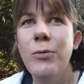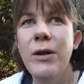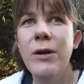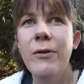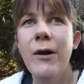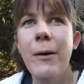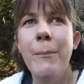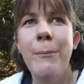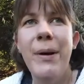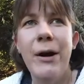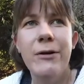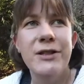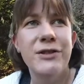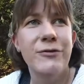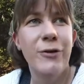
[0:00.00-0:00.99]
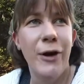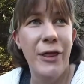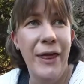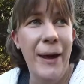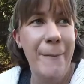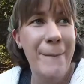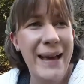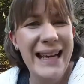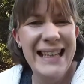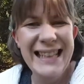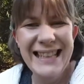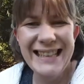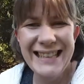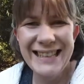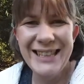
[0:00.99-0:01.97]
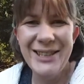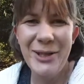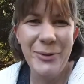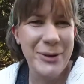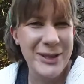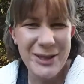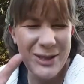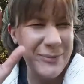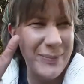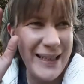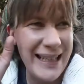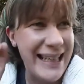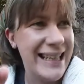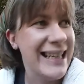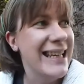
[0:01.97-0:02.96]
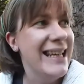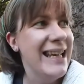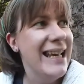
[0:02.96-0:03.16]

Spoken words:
we are embarrassed for them, so to speak.